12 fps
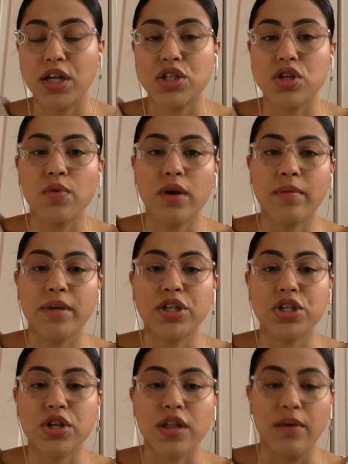So you want to make
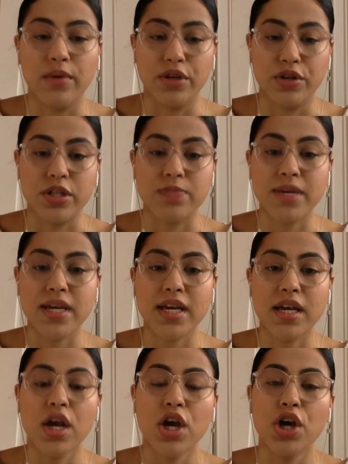sure that when you're speaking,